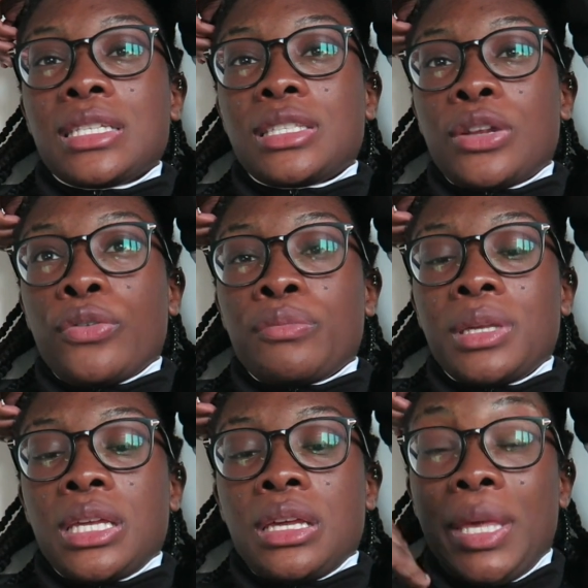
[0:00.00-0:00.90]
instead of
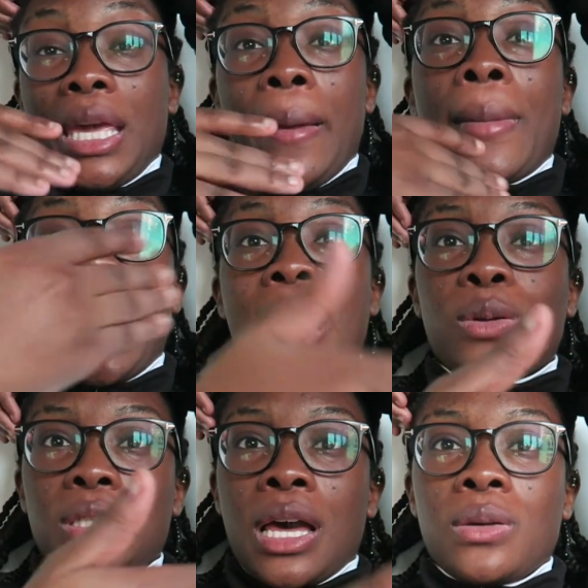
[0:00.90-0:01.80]
me being in my
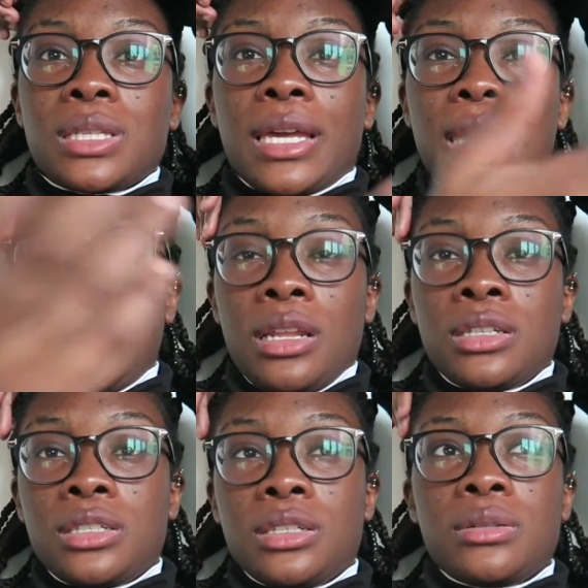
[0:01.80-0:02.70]
house like in
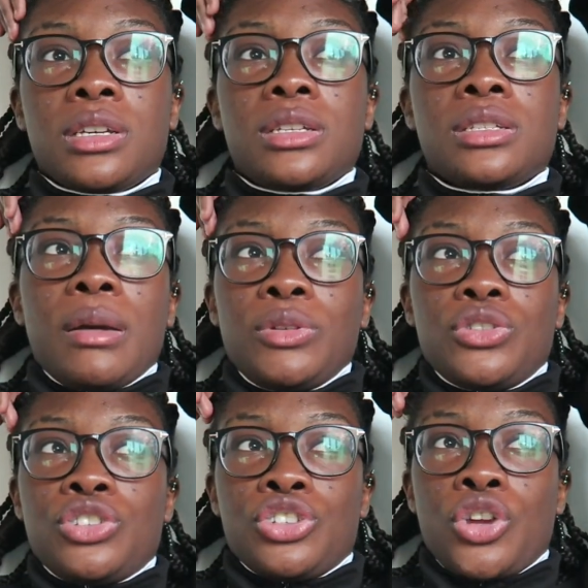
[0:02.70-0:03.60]
London, because I'm
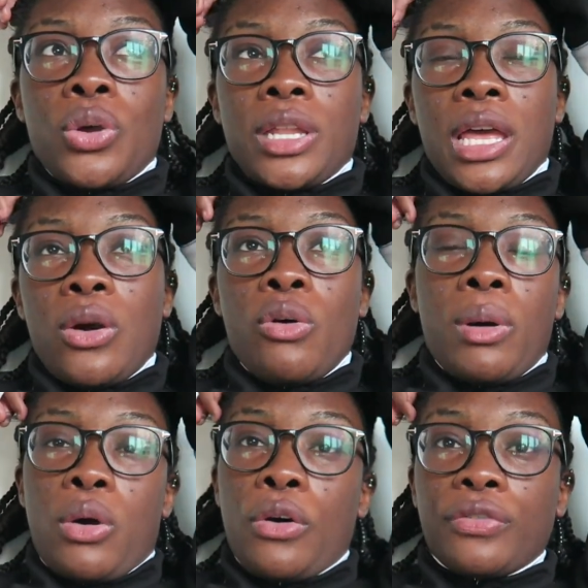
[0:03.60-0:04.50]
used to just going there on
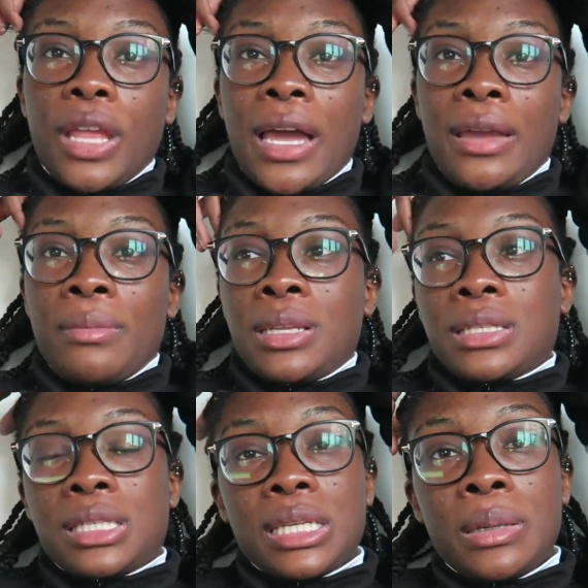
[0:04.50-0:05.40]
my off time
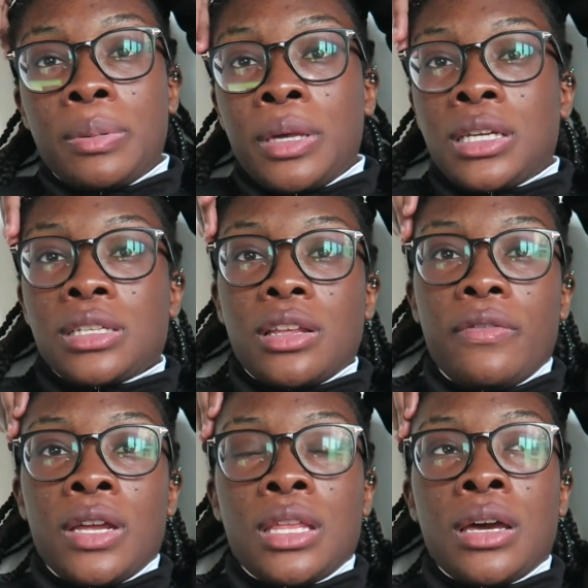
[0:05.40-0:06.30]
and sleeping and
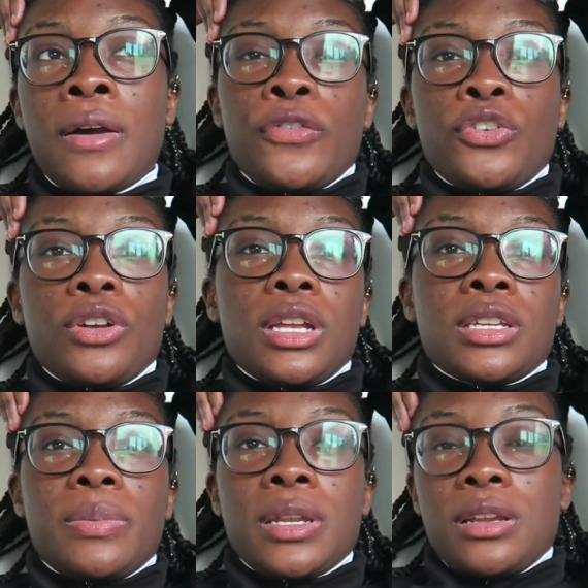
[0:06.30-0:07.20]
stuff like that. So if you're not an
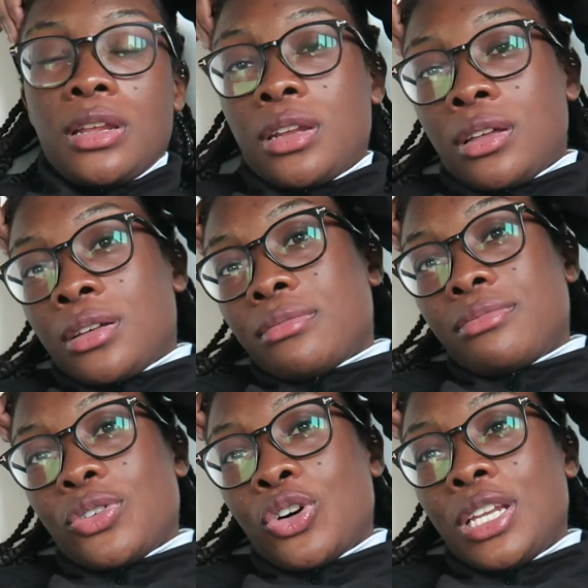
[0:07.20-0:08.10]
independent learner,
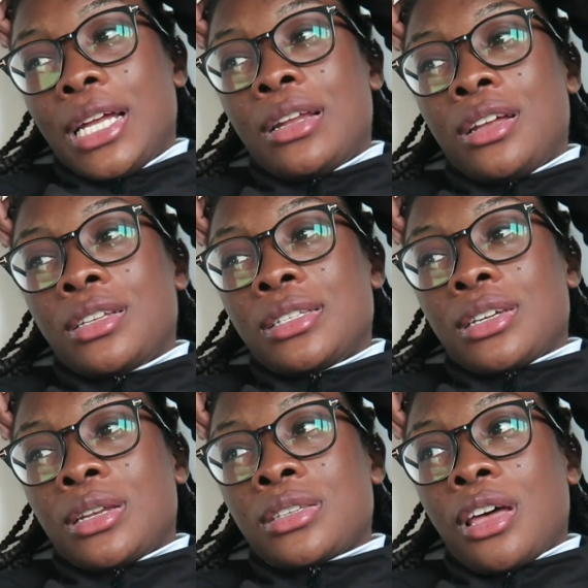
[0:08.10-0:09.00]
online learning is
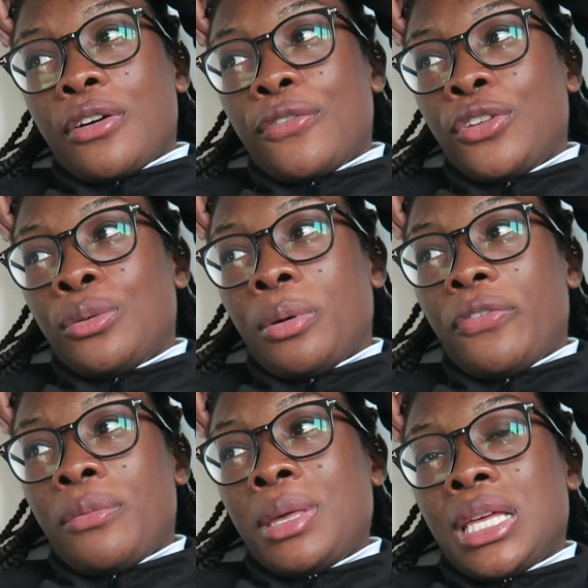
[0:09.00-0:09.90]
going to suck for you, but
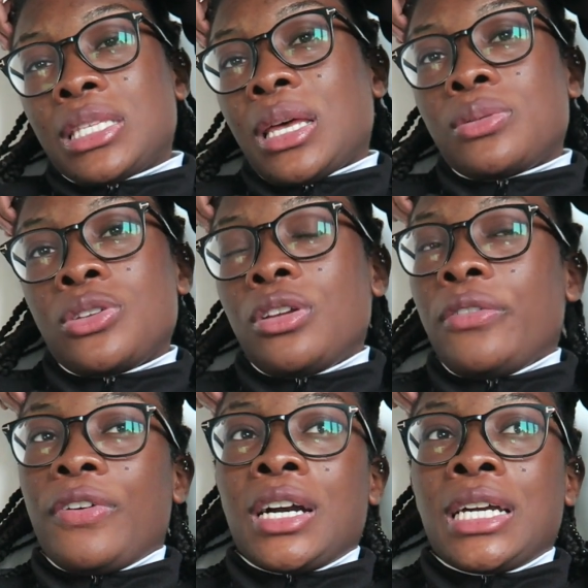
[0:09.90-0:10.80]
for me it's absolutely
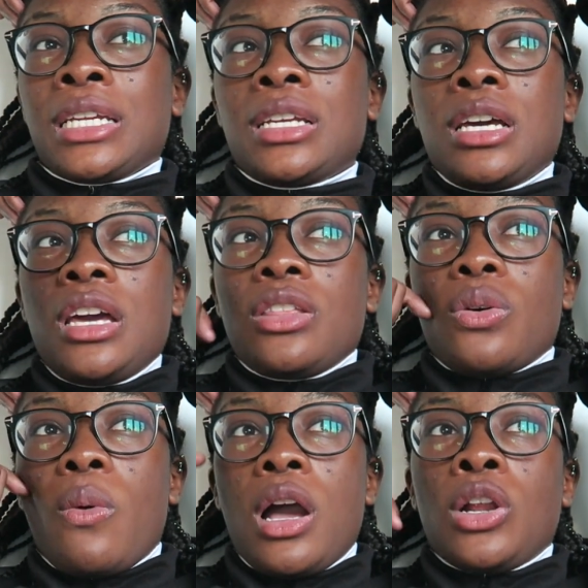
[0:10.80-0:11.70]
fine. The
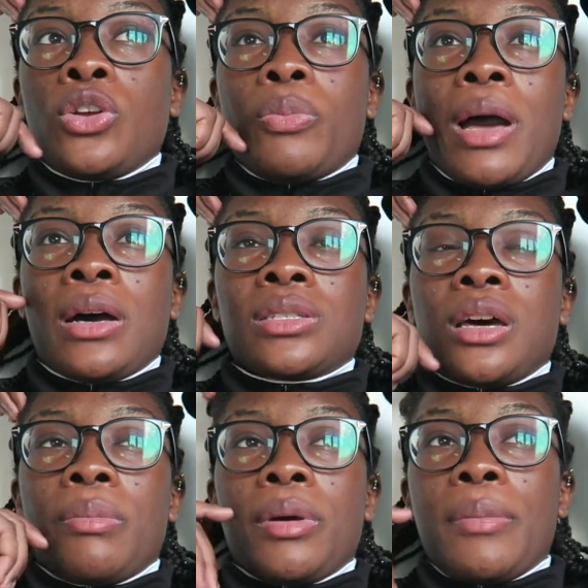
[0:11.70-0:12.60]
workload piles
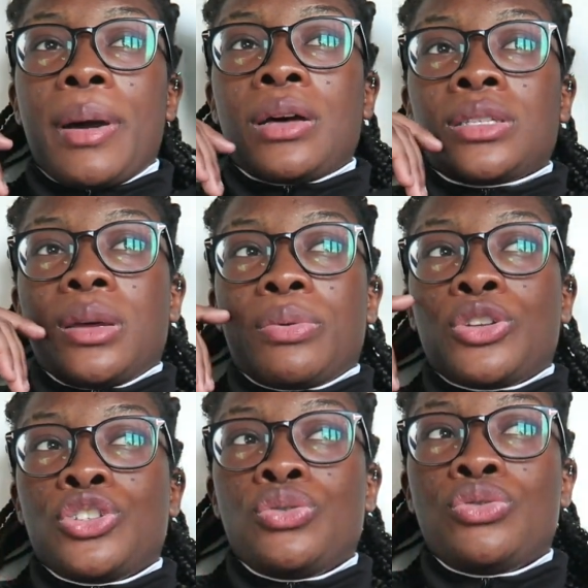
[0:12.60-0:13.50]
up, but it piles up
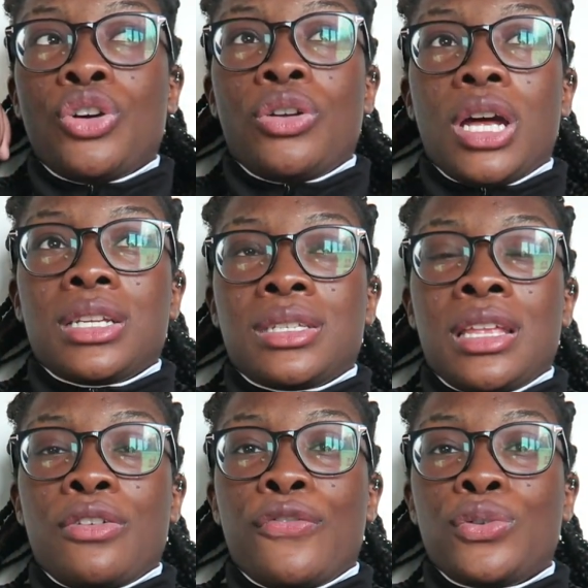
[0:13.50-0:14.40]
because you don't
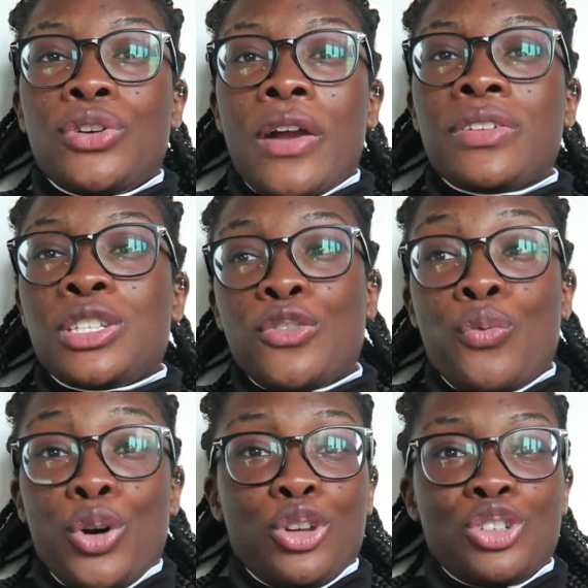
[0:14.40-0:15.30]
understand the full gravity
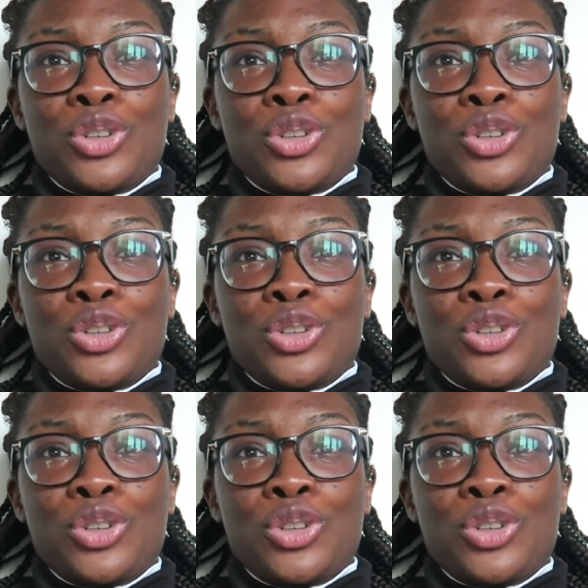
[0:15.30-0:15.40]
of what you're